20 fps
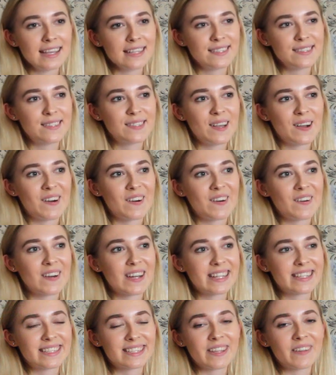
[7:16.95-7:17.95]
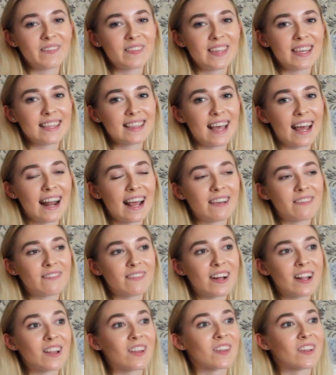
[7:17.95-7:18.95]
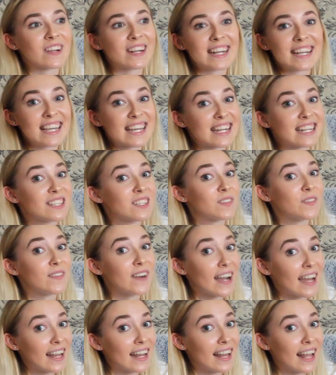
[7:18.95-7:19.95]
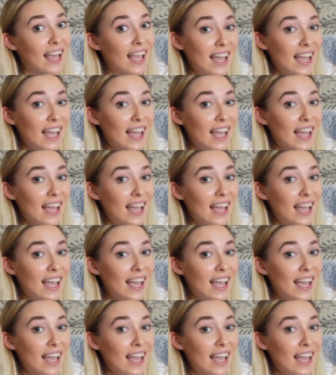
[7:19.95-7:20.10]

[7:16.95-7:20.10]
So it's something that I'm learning, and it's fun.